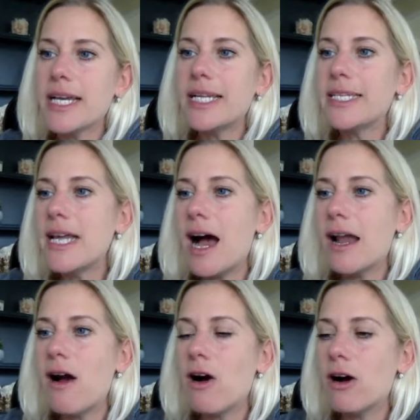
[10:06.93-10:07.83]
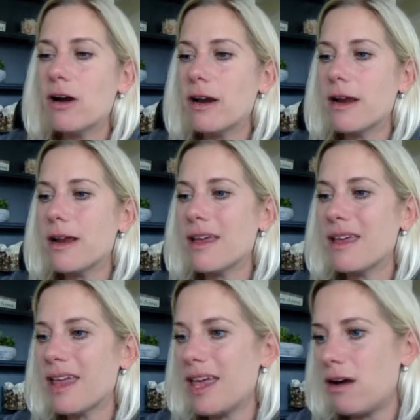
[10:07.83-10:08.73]
It's not hard
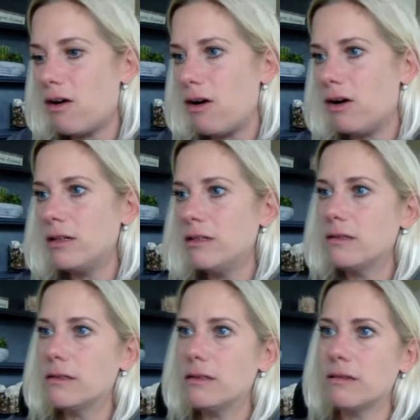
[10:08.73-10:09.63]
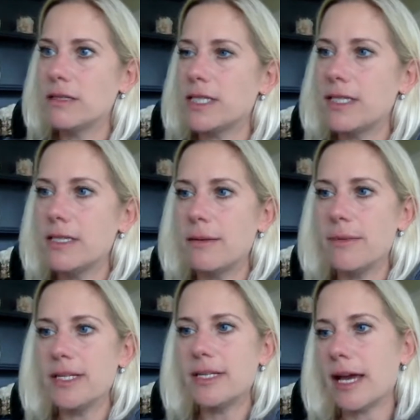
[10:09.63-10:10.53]
at all. Hold on, give
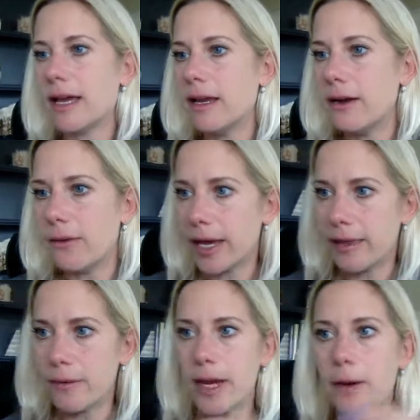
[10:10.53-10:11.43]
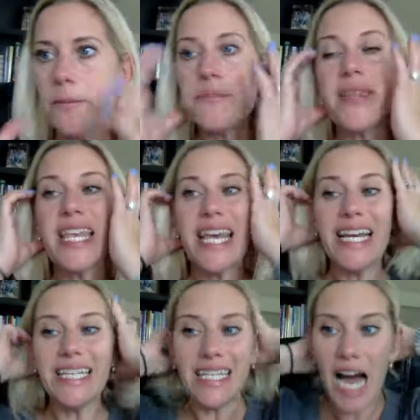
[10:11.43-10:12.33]
me a second. Okay, there we go.
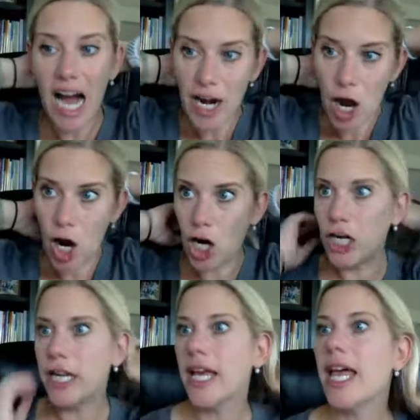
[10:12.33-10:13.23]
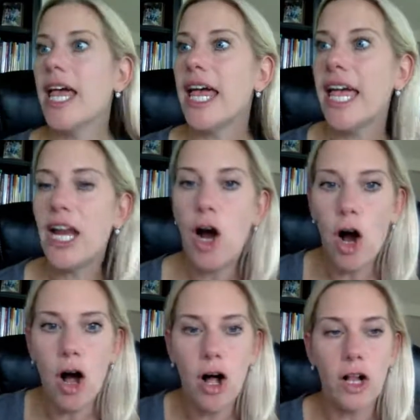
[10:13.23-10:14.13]
It's not hard at
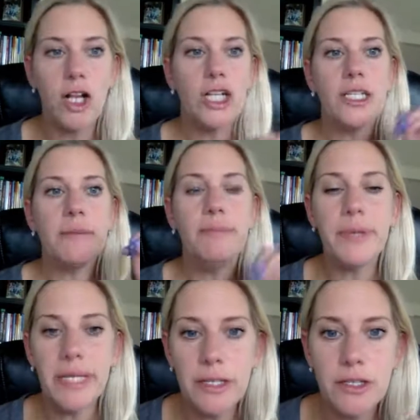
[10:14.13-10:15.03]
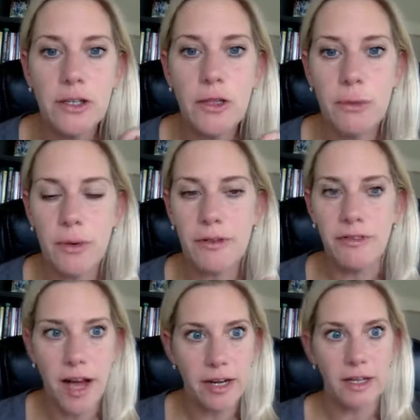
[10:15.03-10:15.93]
all to build through a
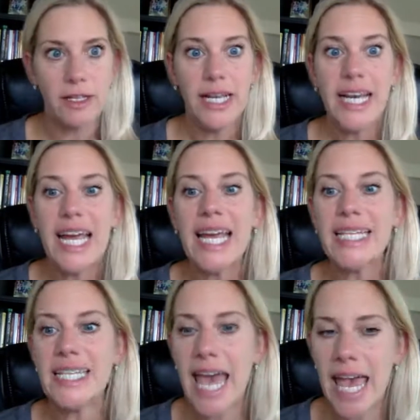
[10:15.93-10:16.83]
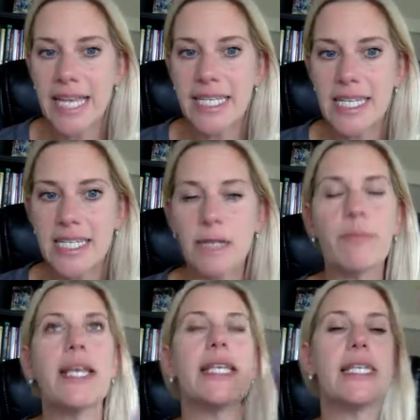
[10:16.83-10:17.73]
funnel. It takes
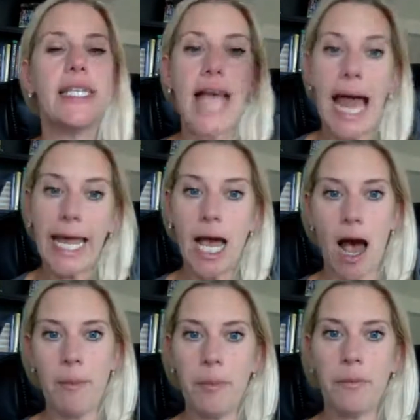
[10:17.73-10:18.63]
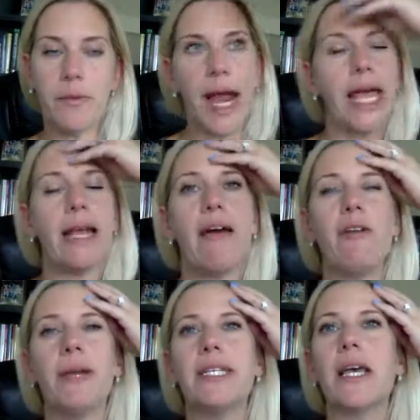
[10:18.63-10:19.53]
some setting up, right?
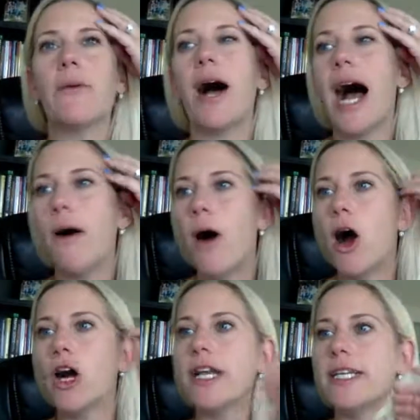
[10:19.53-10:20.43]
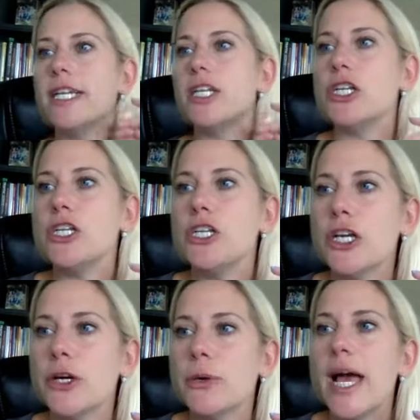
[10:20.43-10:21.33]
Everybody's like, well, how hard is it to do?